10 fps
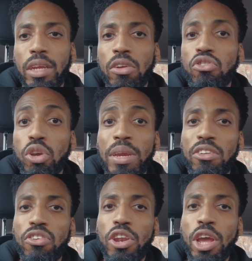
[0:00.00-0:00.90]
took me
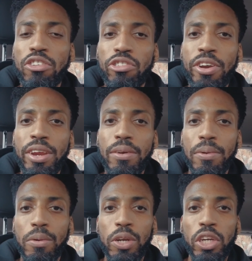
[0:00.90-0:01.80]
to nursery,
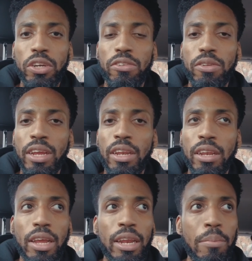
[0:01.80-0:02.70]
which is
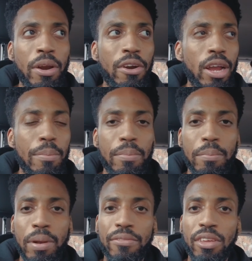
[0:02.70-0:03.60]
in America, I
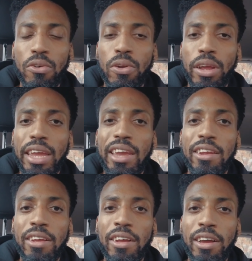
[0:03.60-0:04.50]
believe they call it
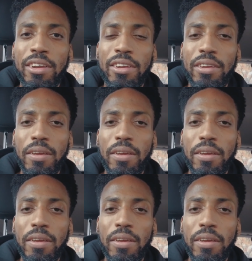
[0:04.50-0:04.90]
kindergarten.